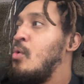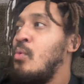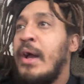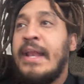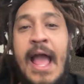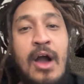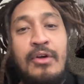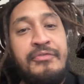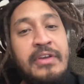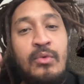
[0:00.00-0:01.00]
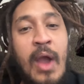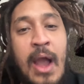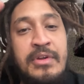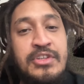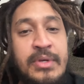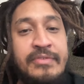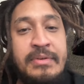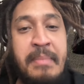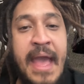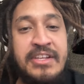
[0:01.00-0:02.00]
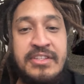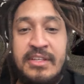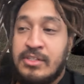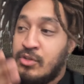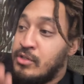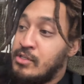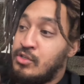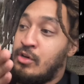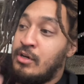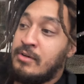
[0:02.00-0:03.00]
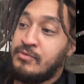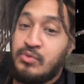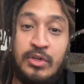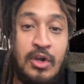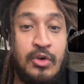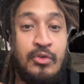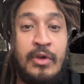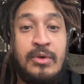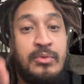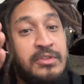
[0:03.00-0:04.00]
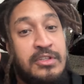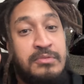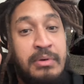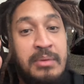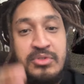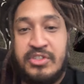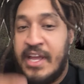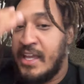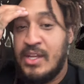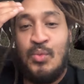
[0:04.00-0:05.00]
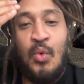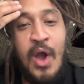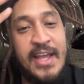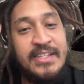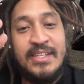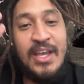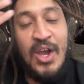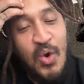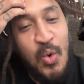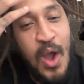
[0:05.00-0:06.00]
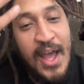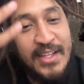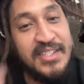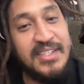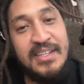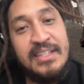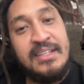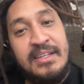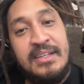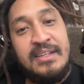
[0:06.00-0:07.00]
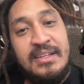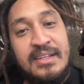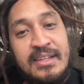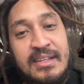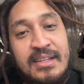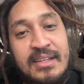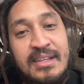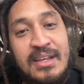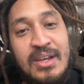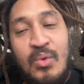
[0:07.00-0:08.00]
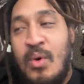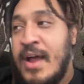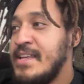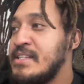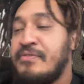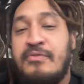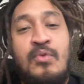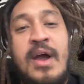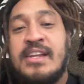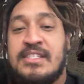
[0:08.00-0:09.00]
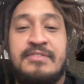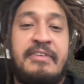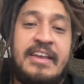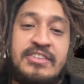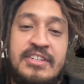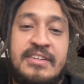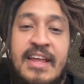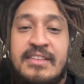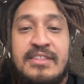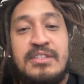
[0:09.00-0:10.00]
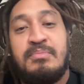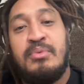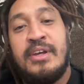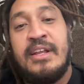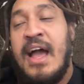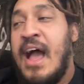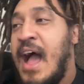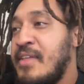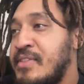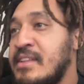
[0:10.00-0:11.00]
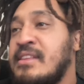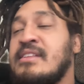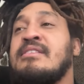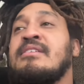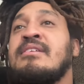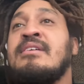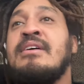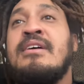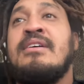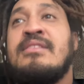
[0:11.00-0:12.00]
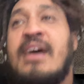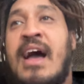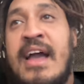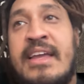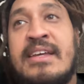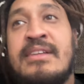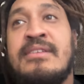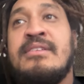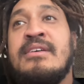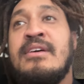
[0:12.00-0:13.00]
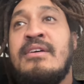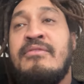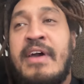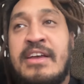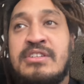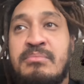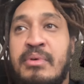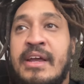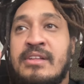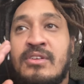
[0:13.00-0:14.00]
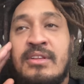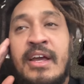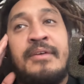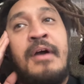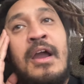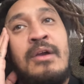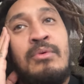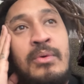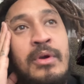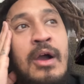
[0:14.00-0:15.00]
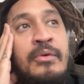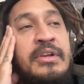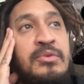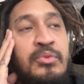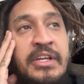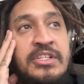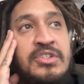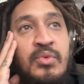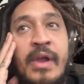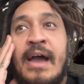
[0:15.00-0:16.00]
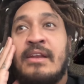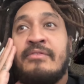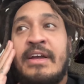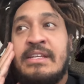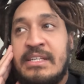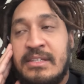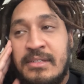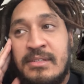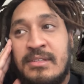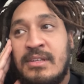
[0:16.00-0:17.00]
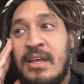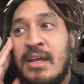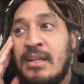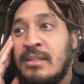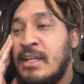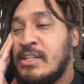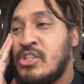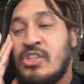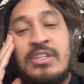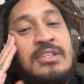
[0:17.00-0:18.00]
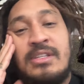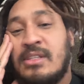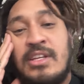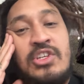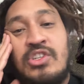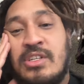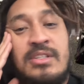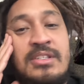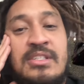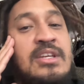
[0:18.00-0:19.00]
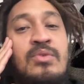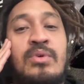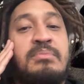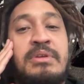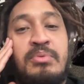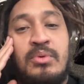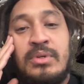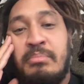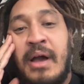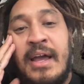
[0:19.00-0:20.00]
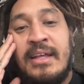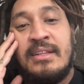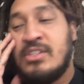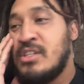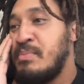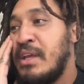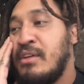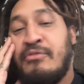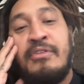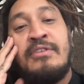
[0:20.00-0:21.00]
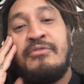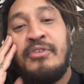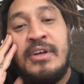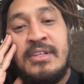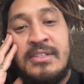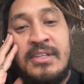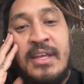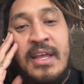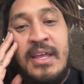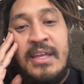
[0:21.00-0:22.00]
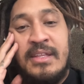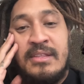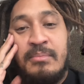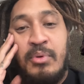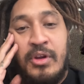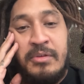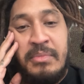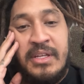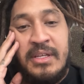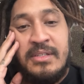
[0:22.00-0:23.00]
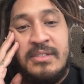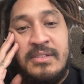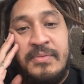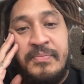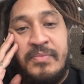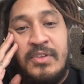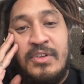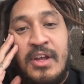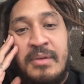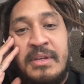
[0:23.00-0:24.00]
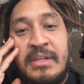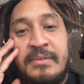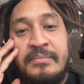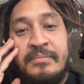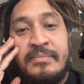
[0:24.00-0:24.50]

What outfit? How would you even match this? Oh, these hooves would go great with this bubble jacket. What? What? What is what is fashion at this point? I think that the the high end fashion brands are like, all right, well, we're already rich, we're out of ideas. Let's just let's just see what people would buy. Let's just make it fun for us in the board meetings. You know what I mean?